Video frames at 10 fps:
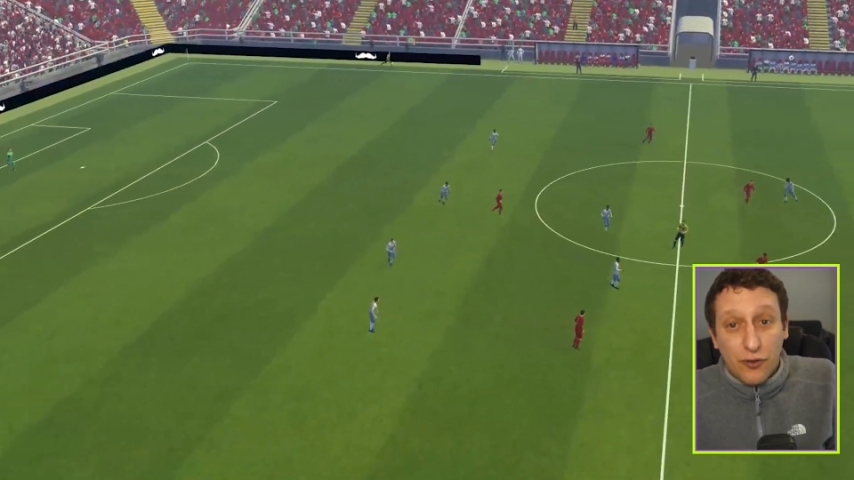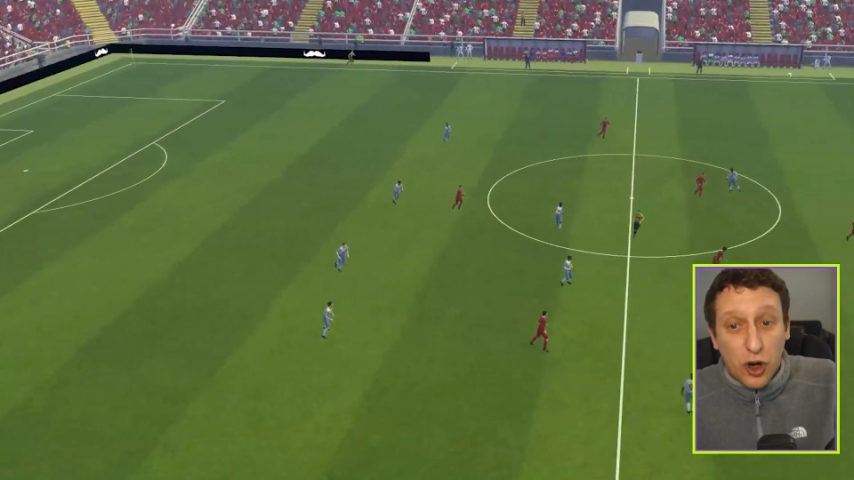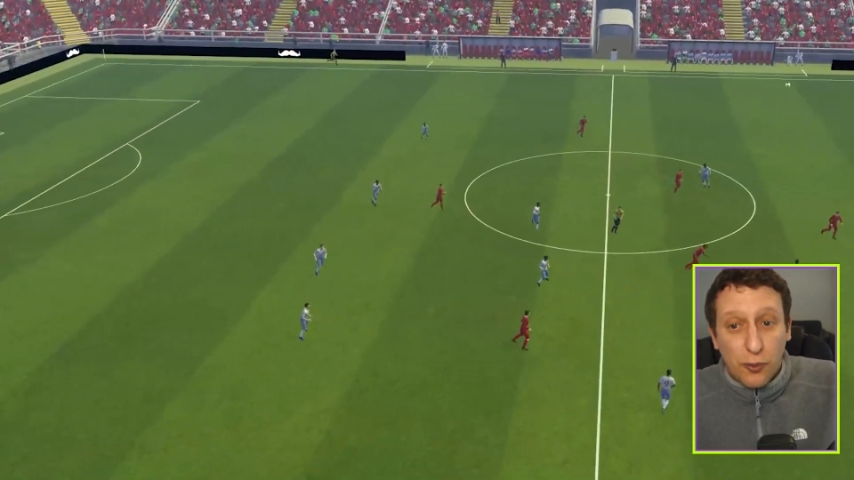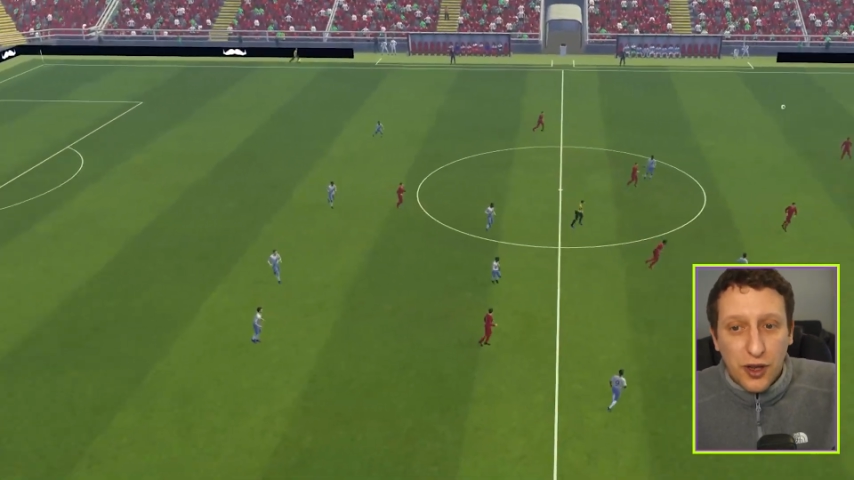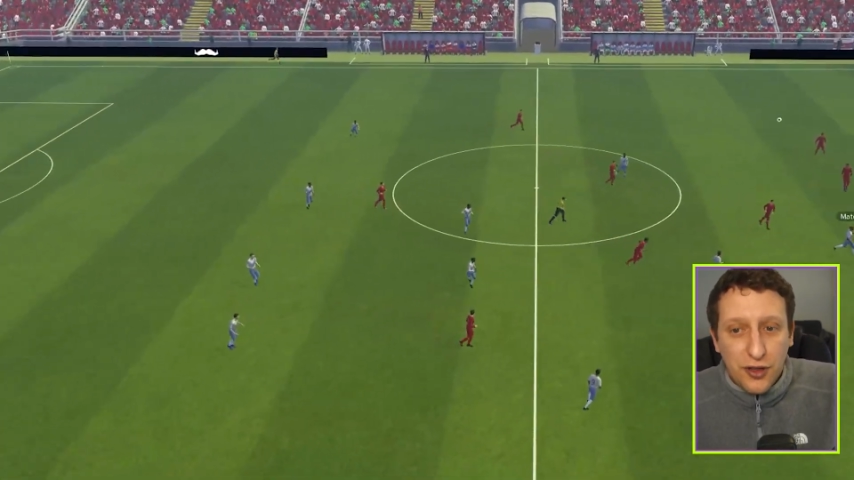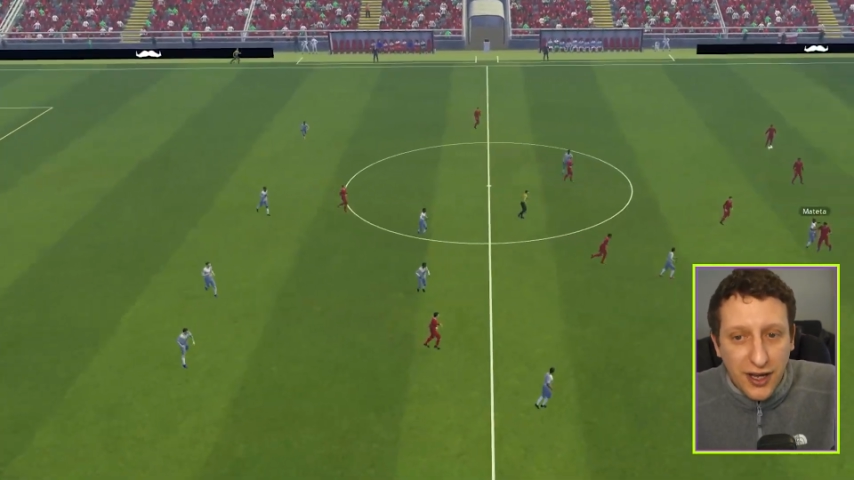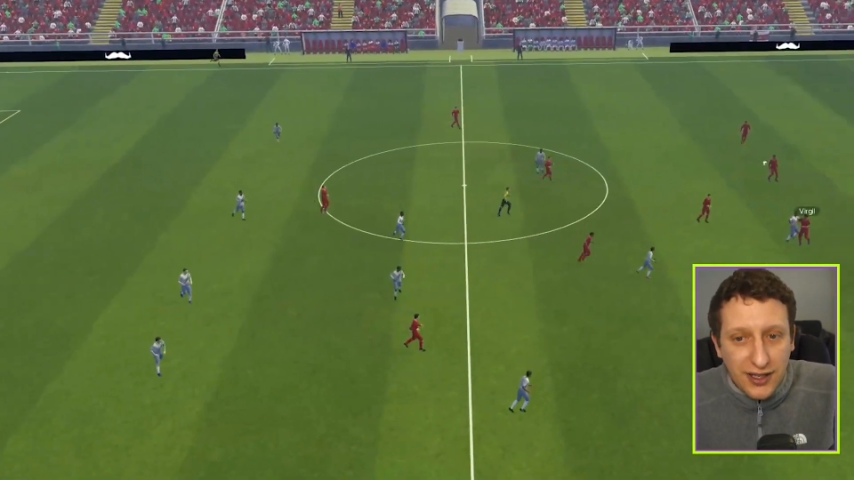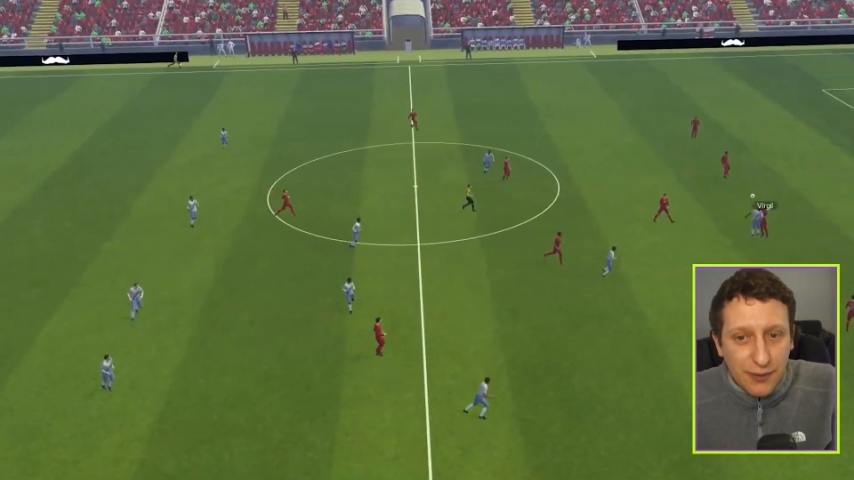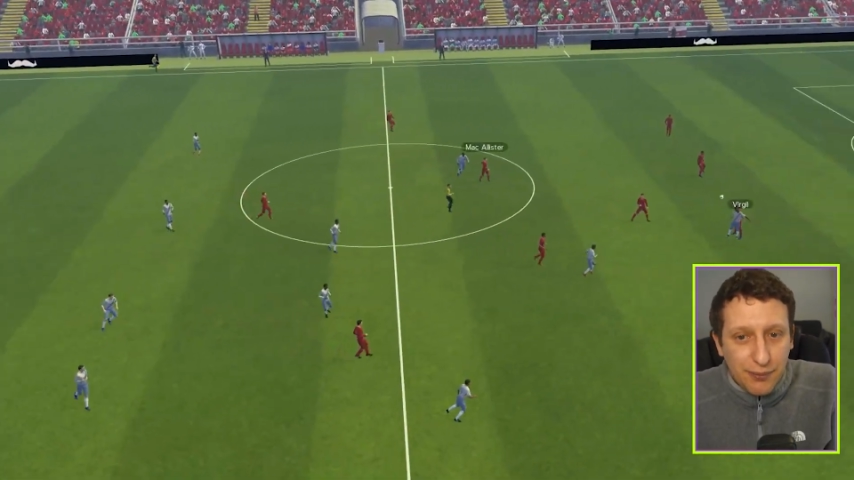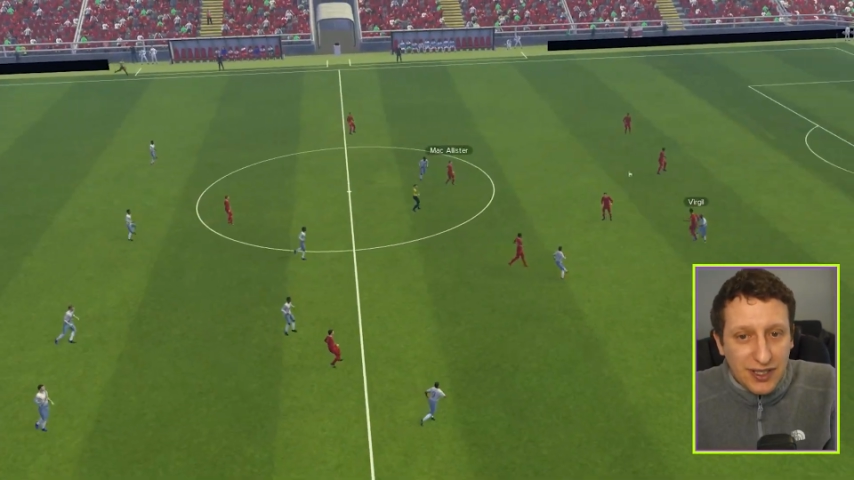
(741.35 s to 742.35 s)
couple of things
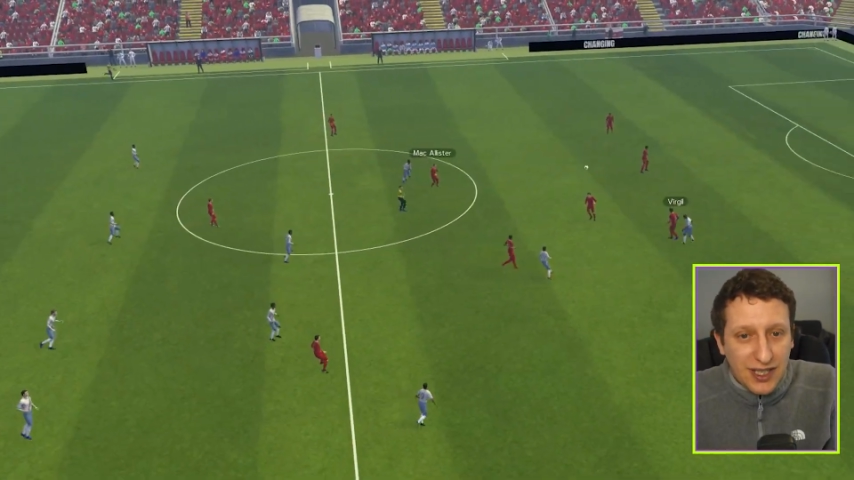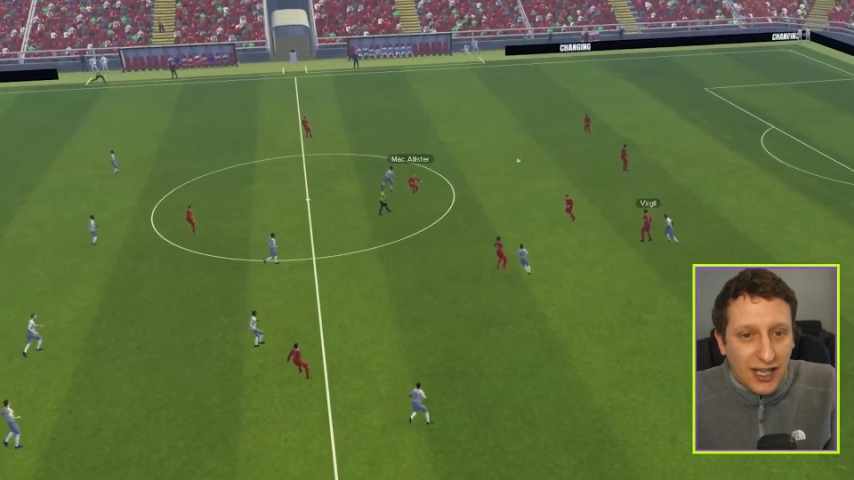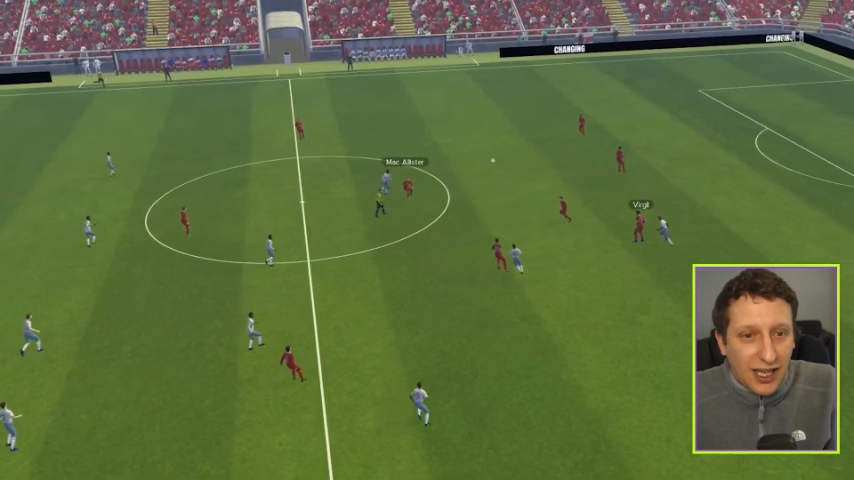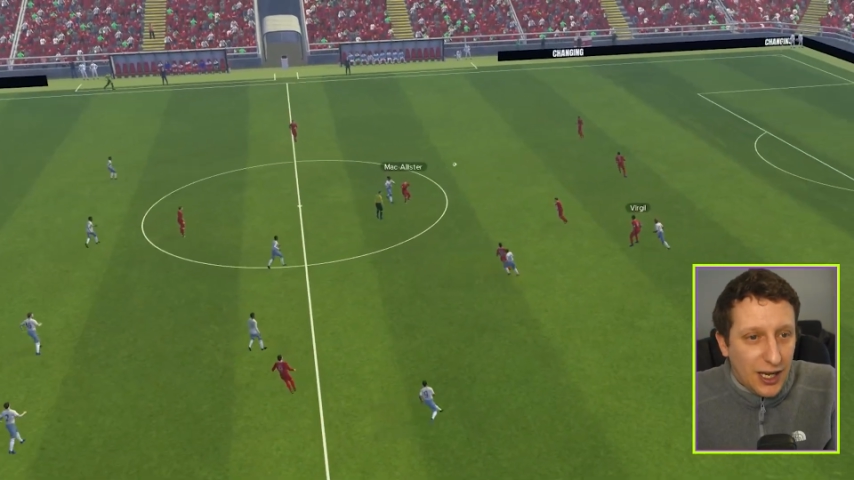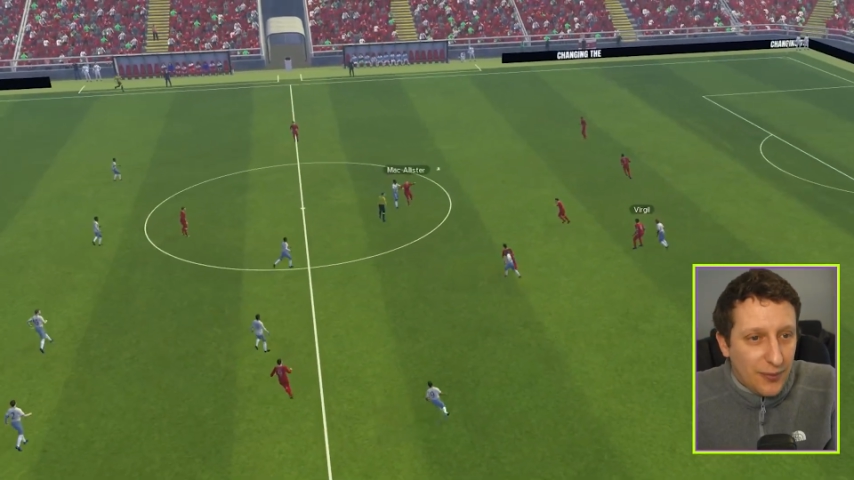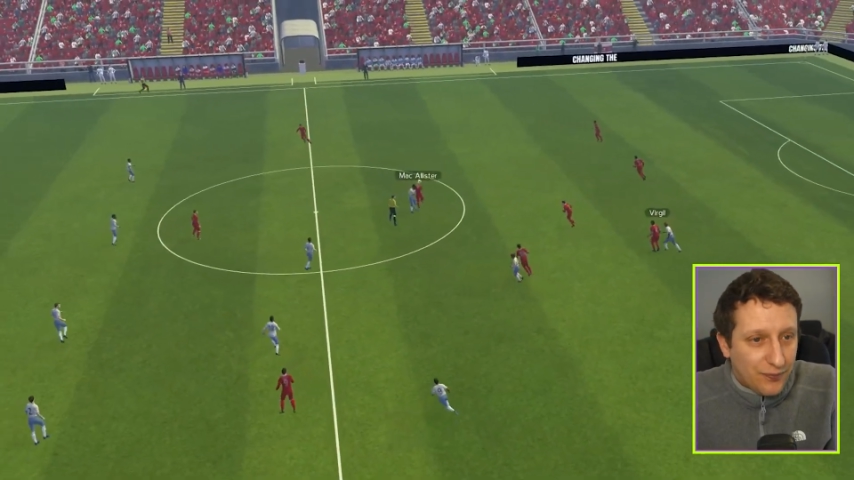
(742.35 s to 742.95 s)
in particular.